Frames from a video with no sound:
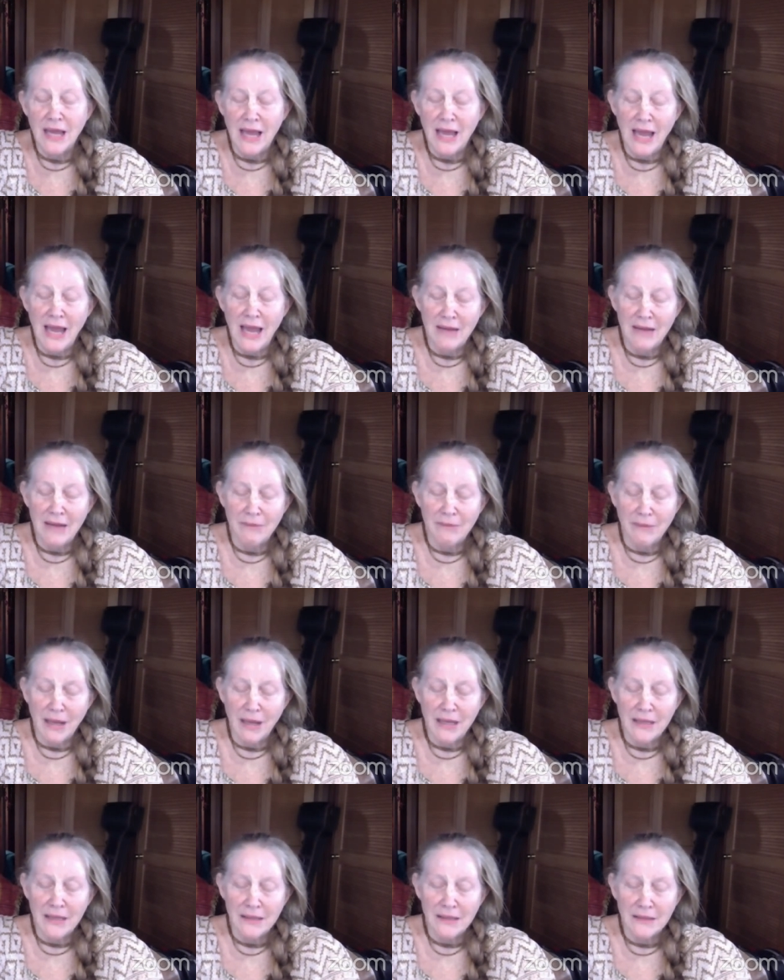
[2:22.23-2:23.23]
And
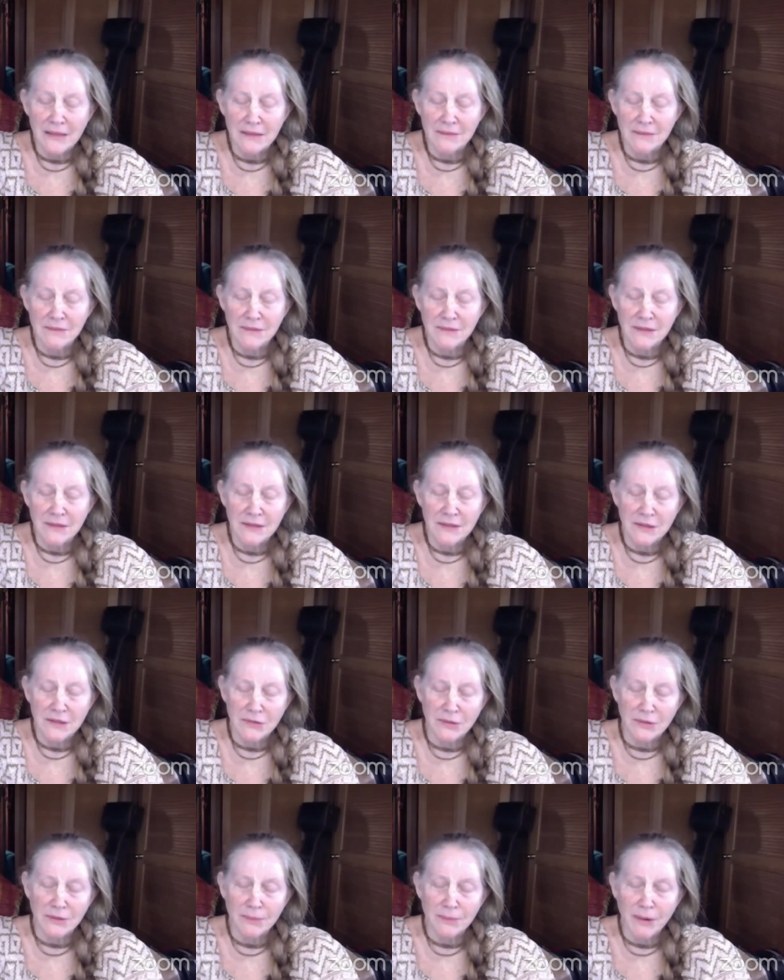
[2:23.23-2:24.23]
my
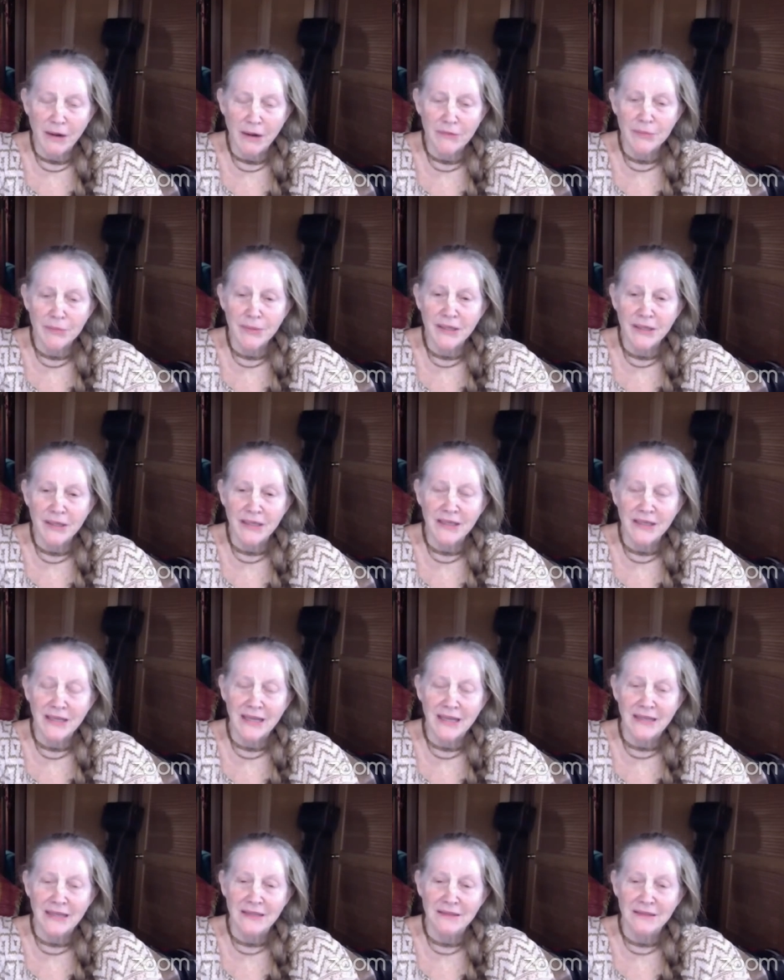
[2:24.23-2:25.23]
Srila Prabhupada
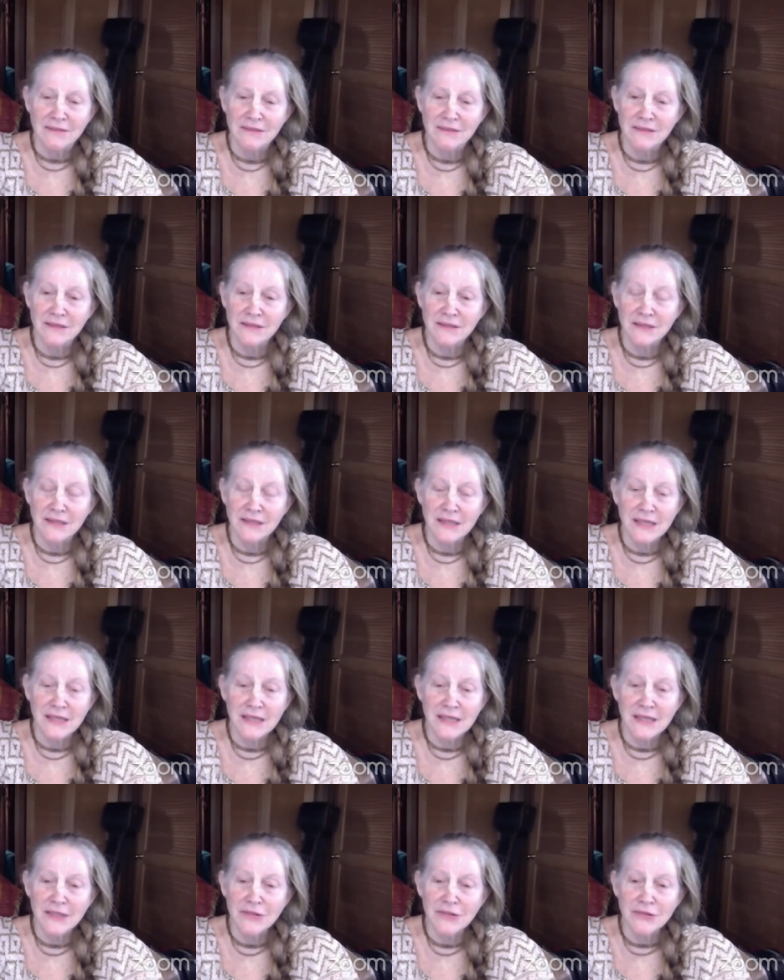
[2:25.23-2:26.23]
had
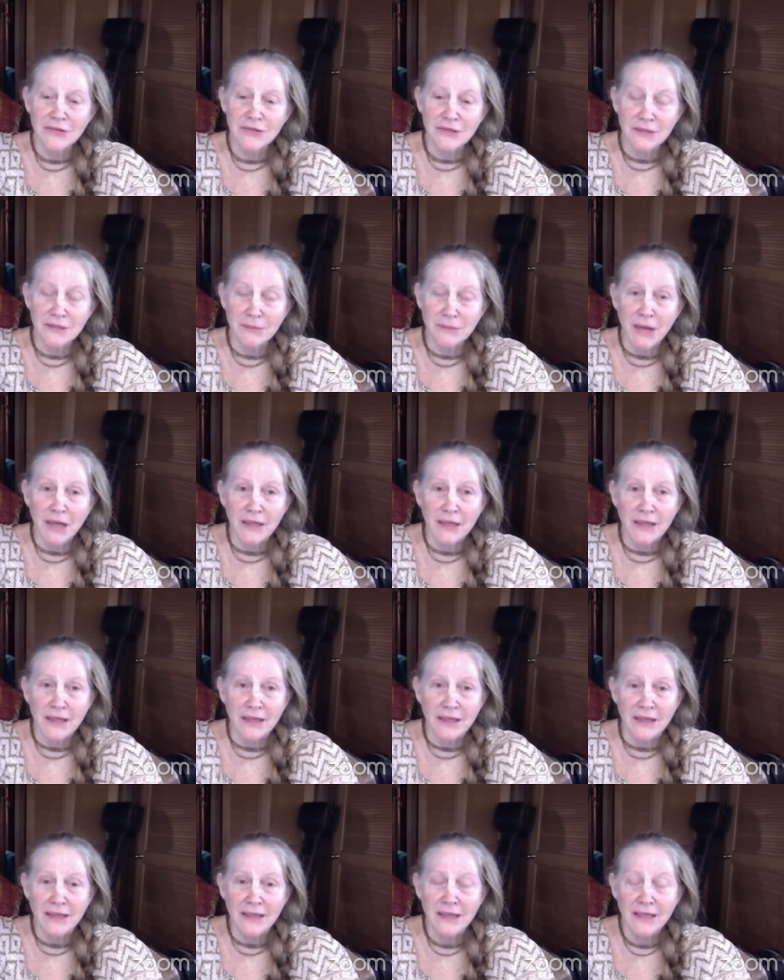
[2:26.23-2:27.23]
entered
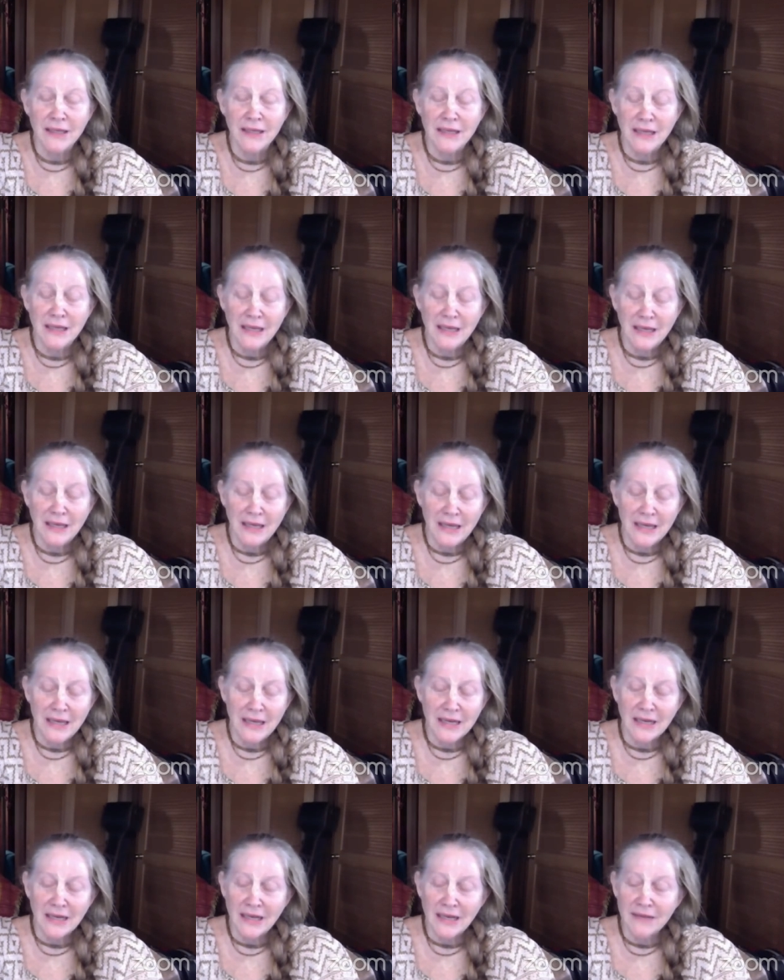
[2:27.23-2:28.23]
Samadhi
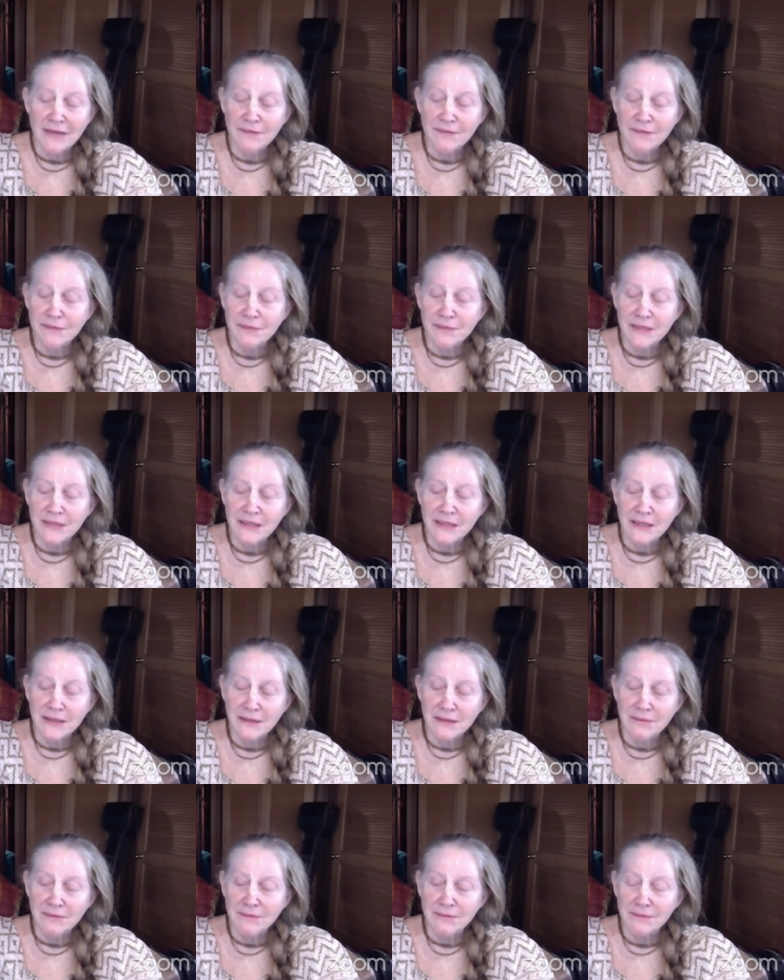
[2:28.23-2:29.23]
and left
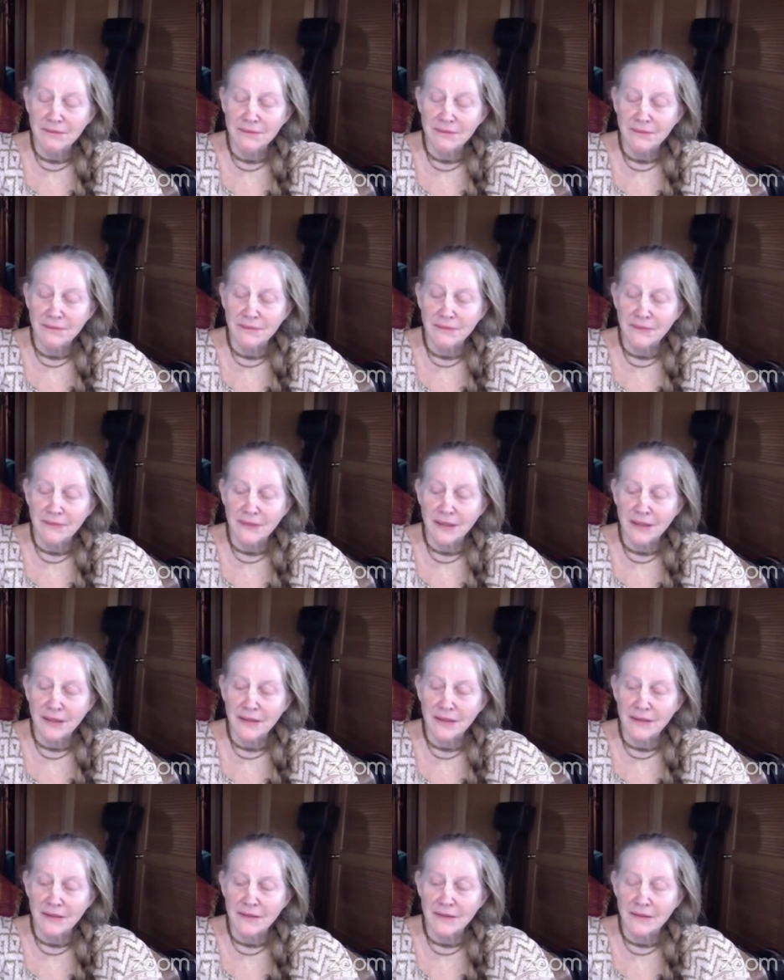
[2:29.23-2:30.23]
me.
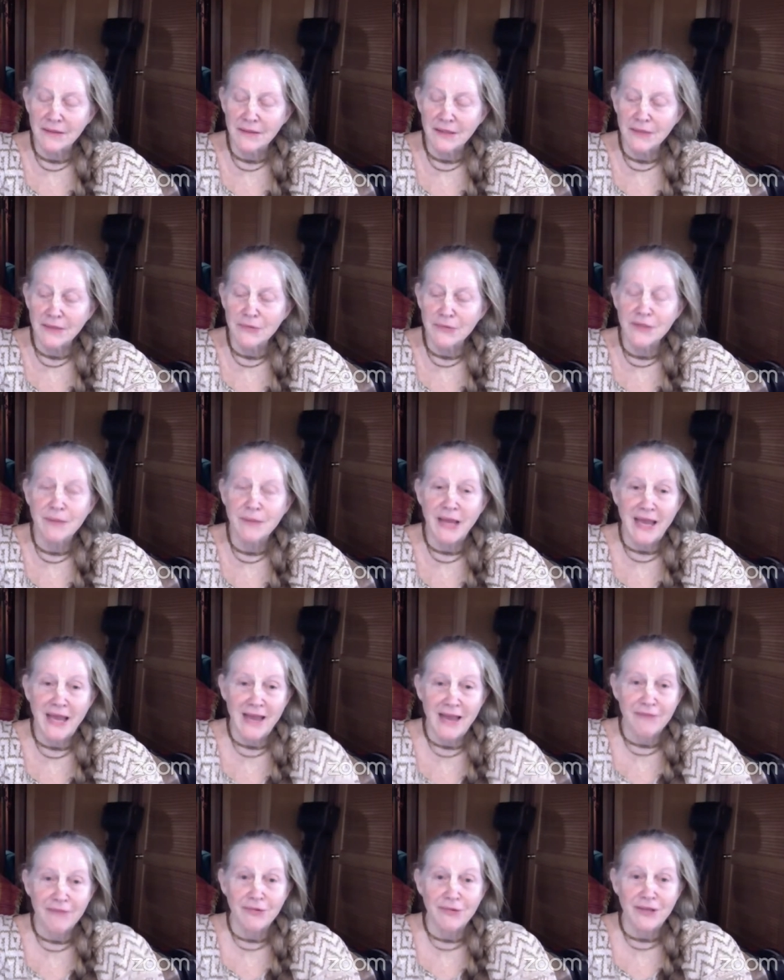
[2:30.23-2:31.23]
He was my
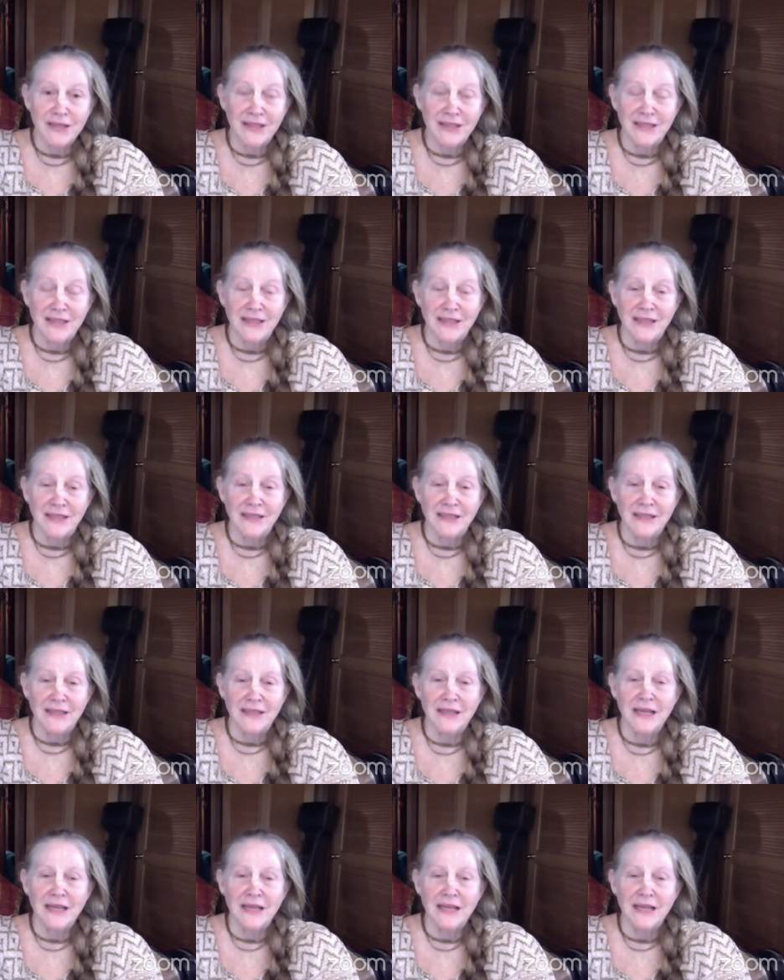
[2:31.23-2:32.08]
everything.